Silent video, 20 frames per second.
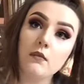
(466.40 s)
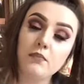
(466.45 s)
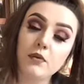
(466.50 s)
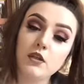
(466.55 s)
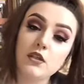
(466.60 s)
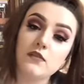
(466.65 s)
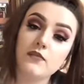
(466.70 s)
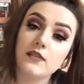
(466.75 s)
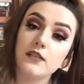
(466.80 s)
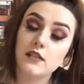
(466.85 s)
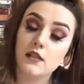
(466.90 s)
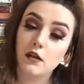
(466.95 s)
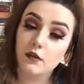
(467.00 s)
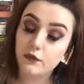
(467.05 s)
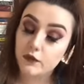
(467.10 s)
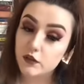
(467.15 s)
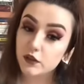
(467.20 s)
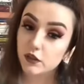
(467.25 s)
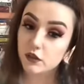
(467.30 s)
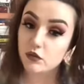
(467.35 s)
of his
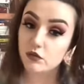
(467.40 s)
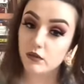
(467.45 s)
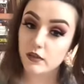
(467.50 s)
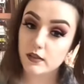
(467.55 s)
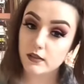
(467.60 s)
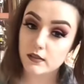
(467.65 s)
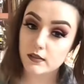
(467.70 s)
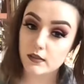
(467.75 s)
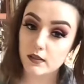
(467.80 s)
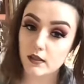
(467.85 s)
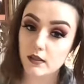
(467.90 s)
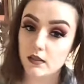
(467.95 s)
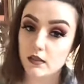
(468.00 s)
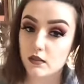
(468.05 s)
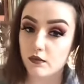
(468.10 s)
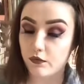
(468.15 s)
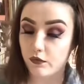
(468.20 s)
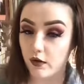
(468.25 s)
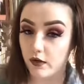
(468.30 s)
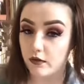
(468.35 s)
selfish interests in
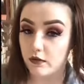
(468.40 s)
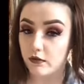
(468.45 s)
his friend.